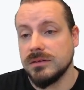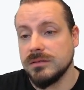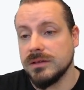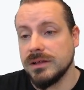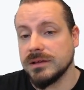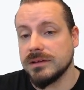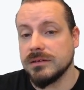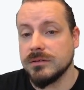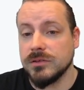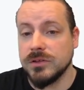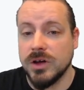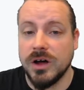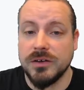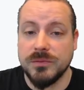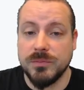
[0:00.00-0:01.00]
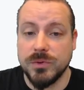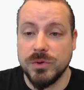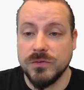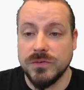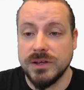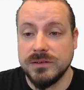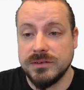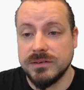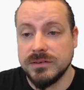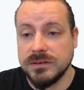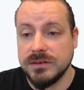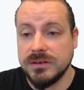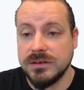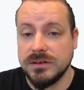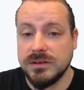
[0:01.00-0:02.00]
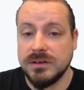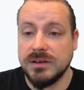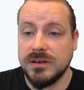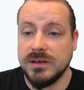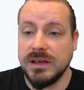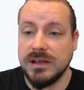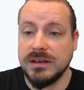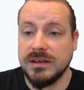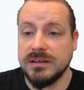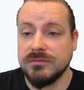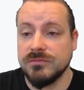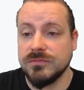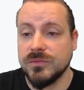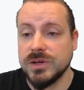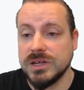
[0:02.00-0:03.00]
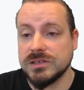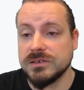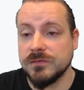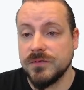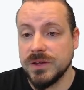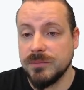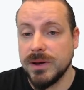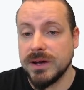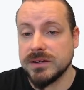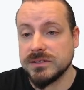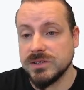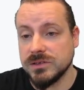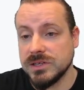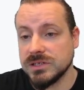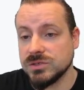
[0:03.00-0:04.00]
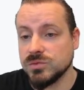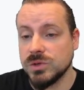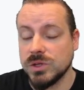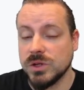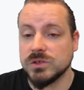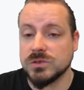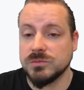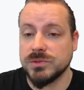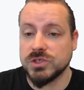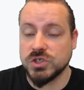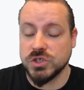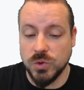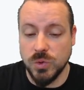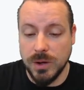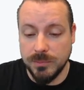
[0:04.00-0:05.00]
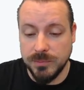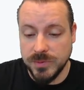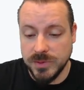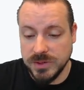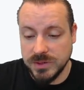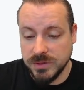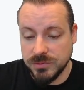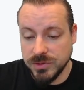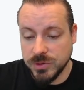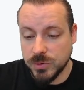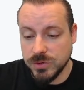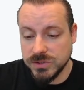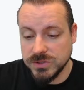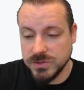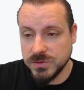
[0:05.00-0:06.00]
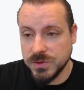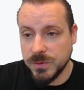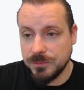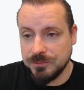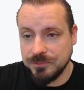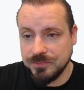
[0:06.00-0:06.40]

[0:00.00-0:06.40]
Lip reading: like not approved it, and we need some feedback. So this will also show up in the recorder studio.